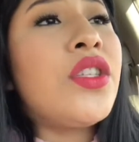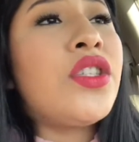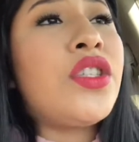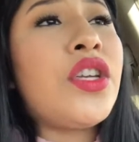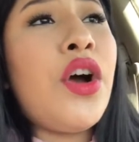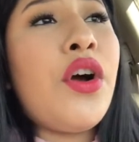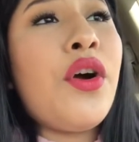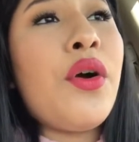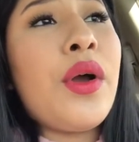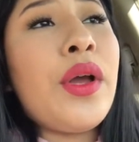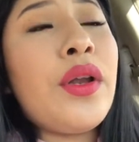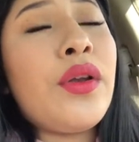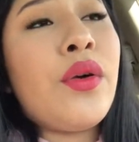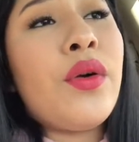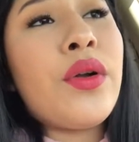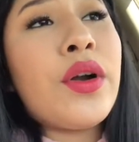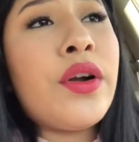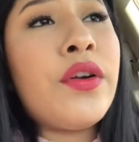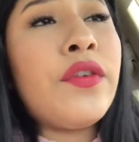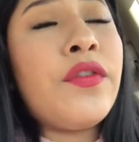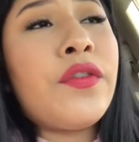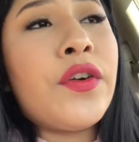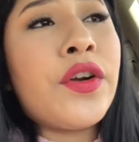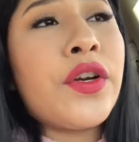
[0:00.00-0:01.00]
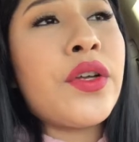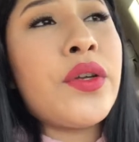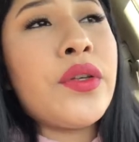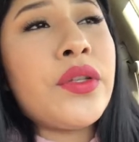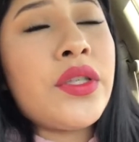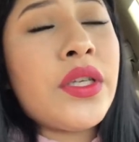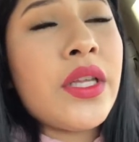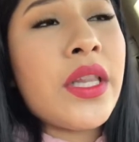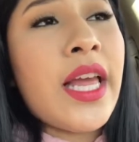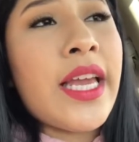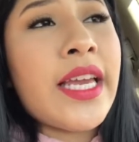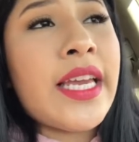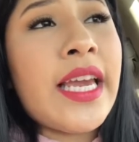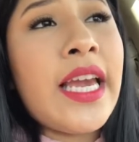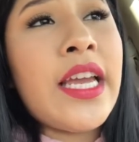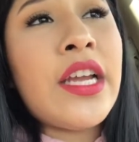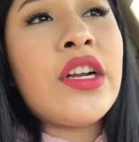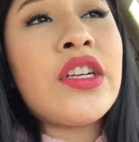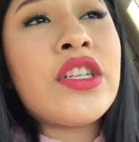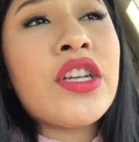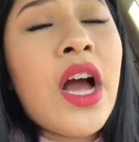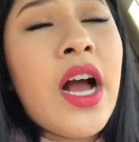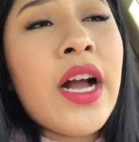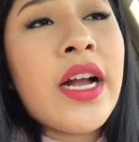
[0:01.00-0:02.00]
so in order for you to like get
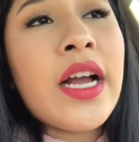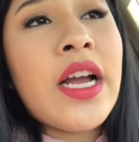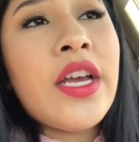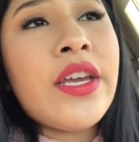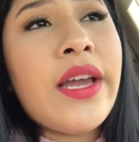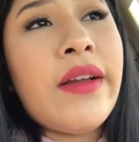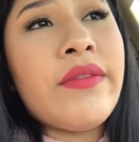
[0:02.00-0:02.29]
your DACA,